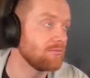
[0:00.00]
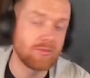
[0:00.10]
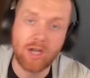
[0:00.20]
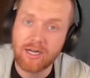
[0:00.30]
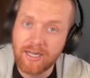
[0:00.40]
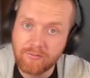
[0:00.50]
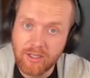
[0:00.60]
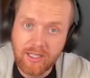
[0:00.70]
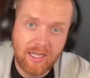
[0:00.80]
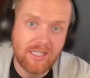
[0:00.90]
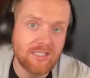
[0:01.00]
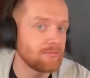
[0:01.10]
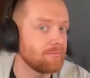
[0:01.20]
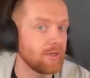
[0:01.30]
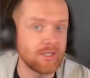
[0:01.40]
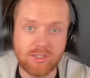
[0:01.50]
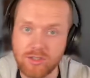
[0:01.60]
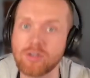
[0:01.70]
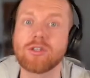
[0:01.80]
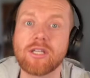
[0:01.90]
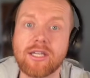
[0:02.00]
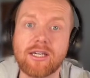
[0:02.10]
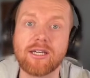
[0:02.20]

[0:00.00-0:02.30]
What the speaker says: Not in every case, but it's certainly